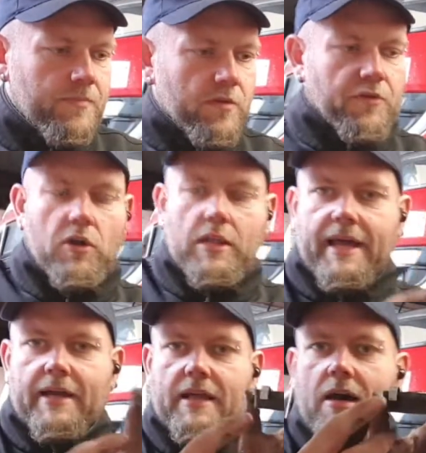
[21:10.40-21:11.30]
they've got like
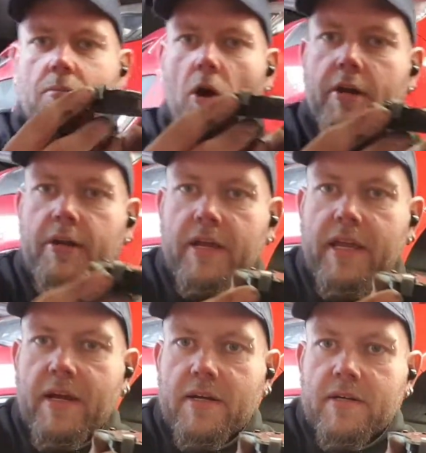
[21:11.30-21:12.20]
a little marker
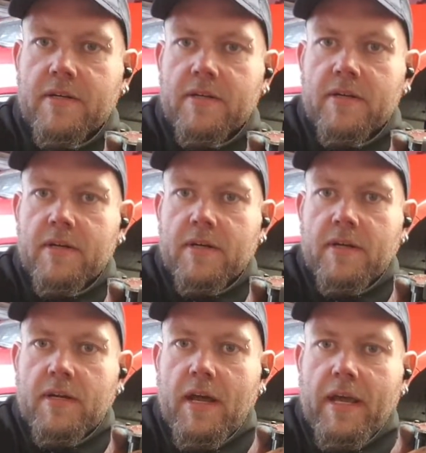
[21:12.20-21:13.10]
here,
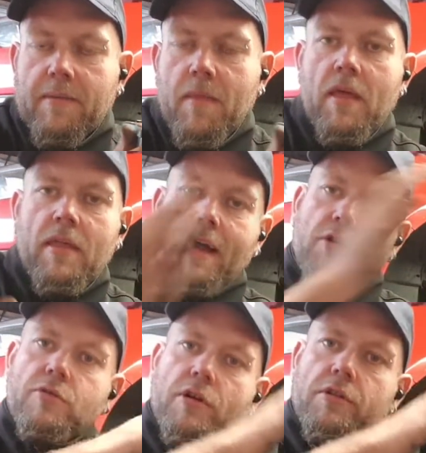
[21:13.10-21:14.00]
right? That
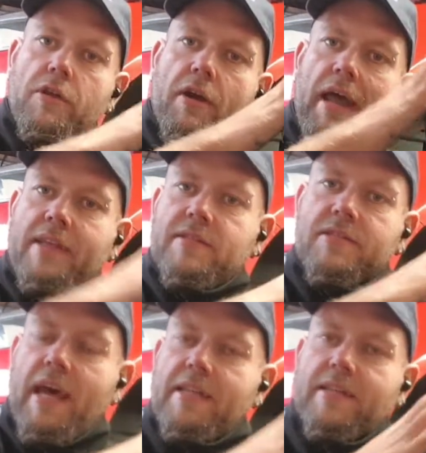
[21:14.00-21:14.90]
goes on your
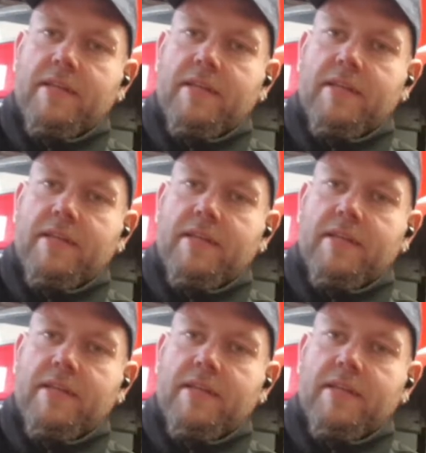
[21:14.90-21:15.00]
inside,